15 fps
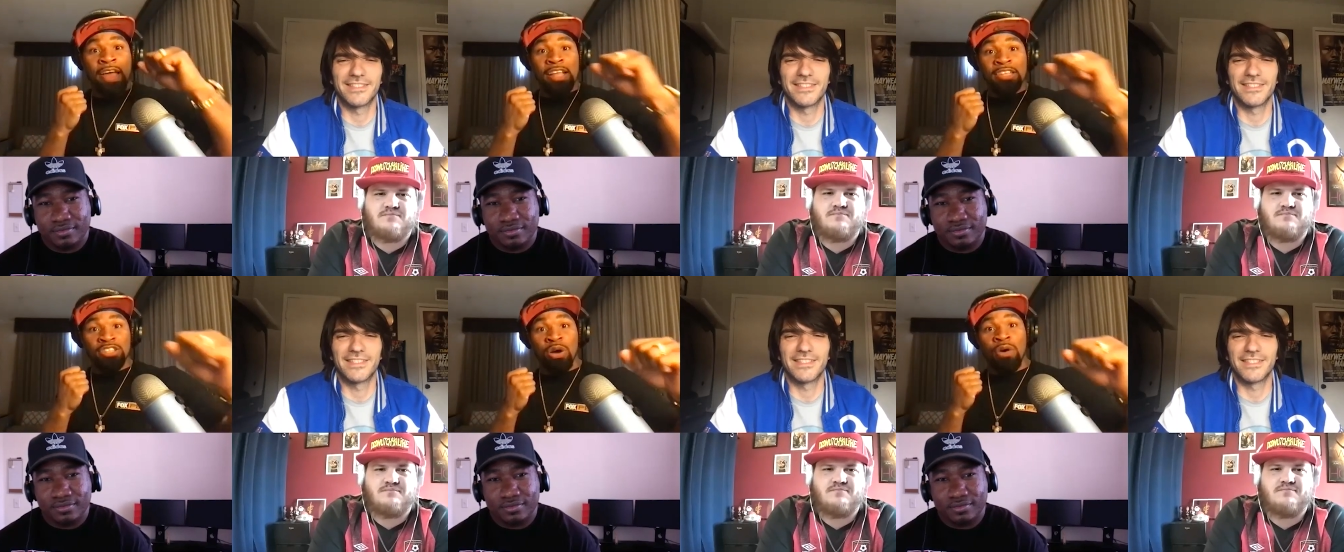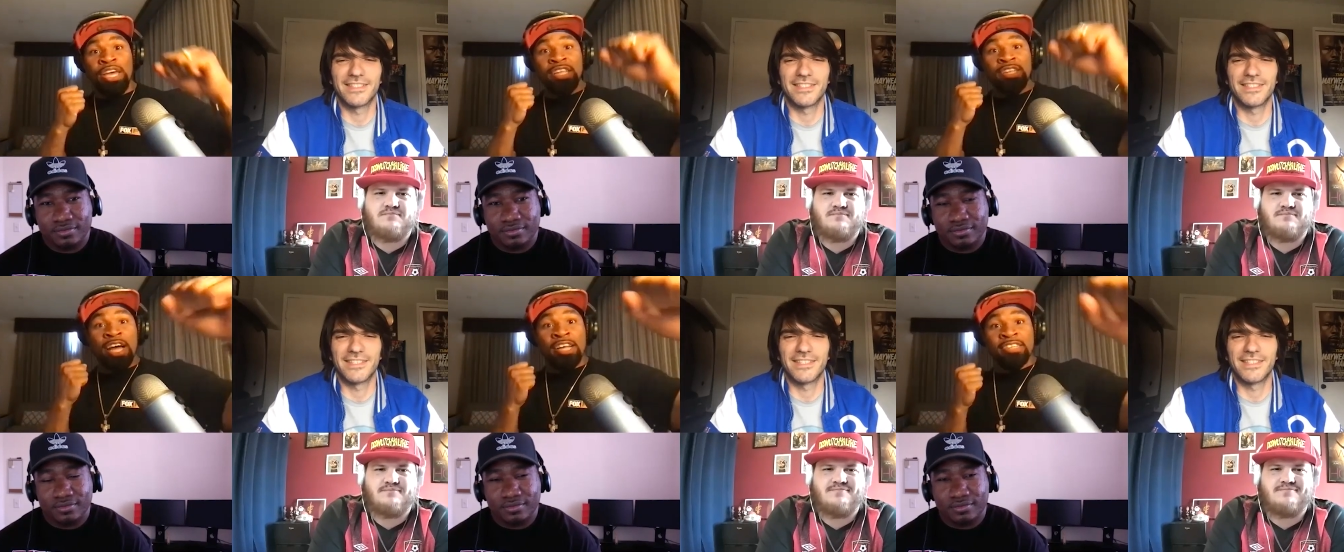Speaker 1: And so
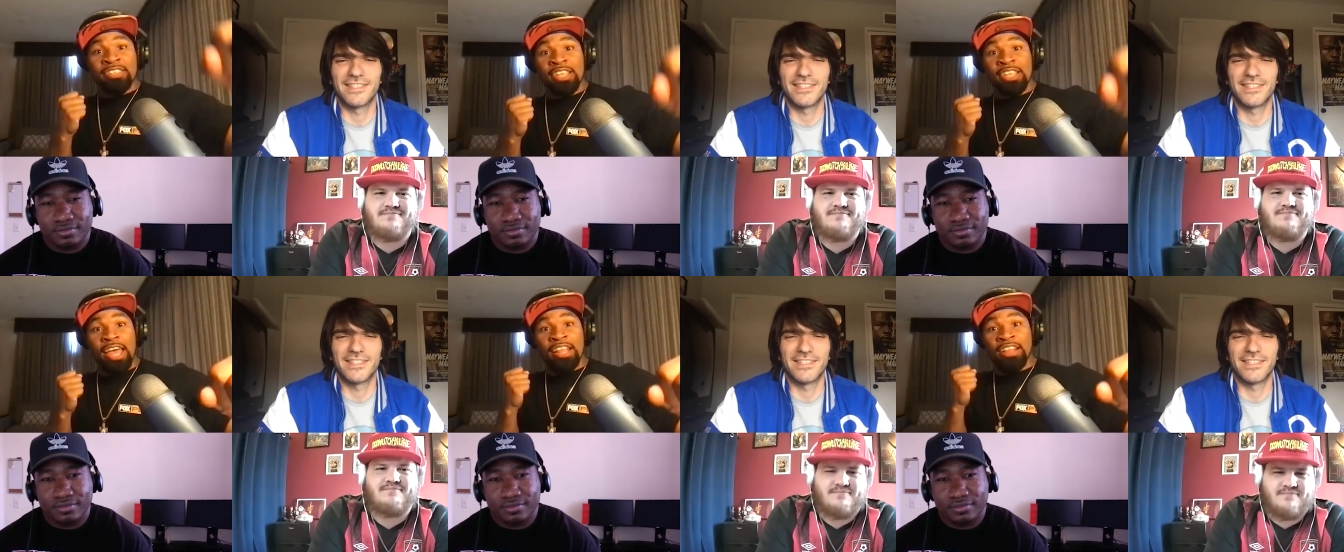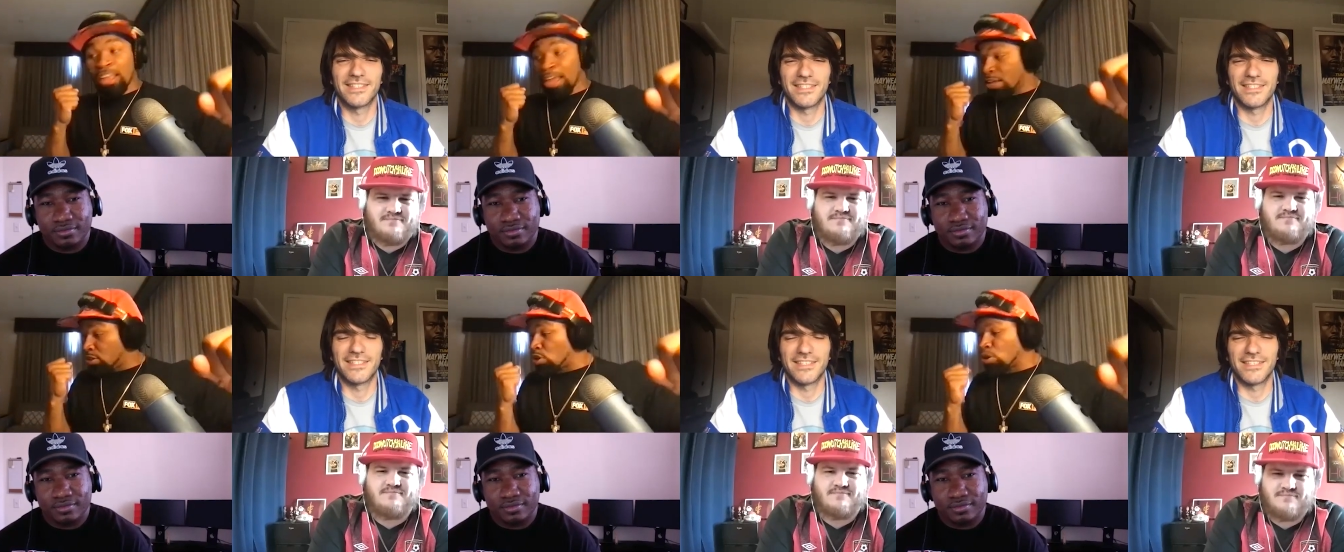he does. And,
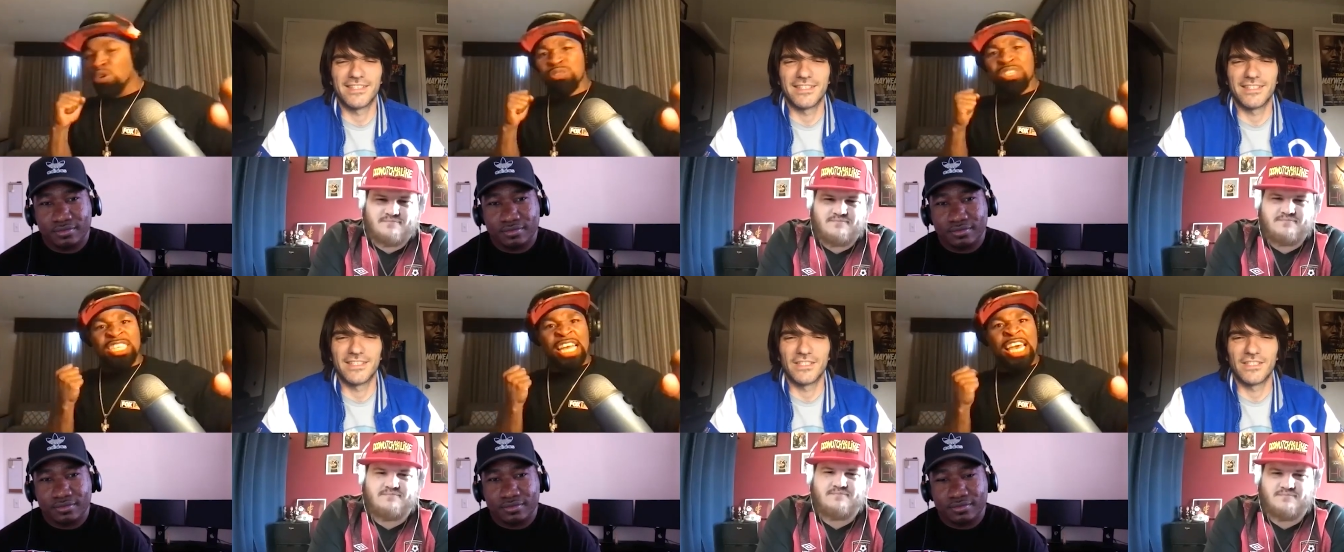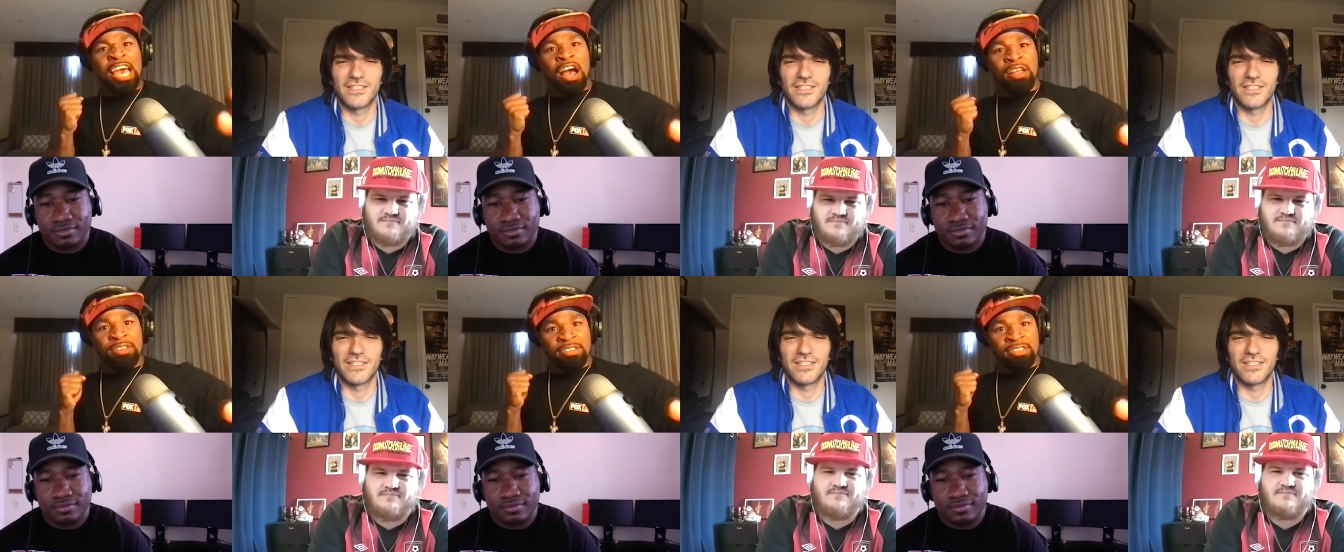and so you see
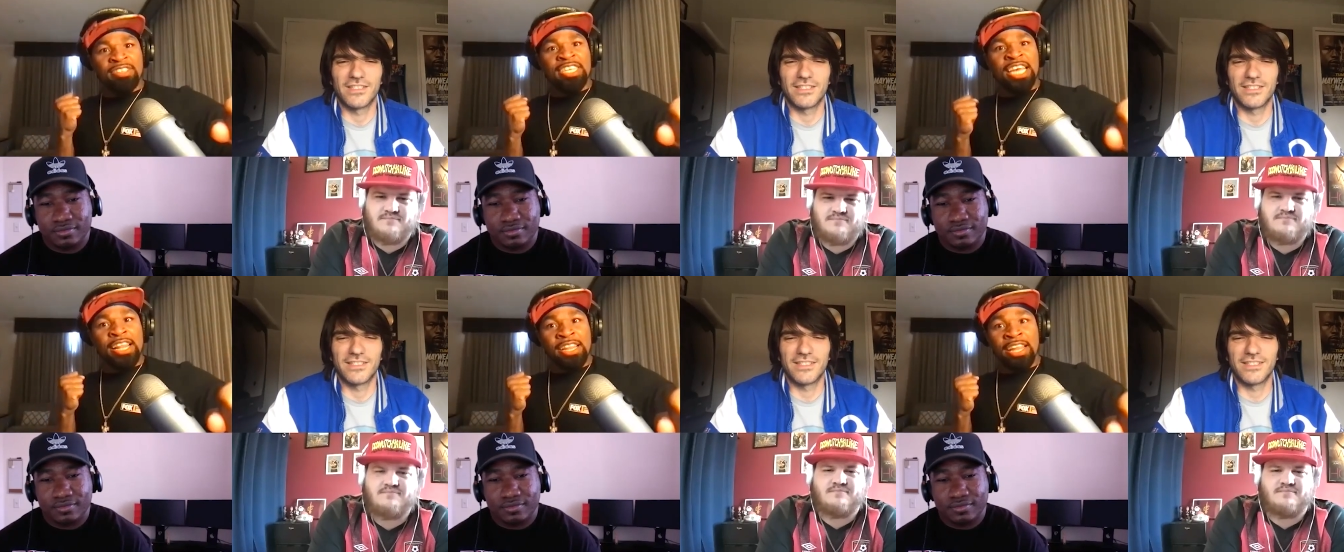it sitting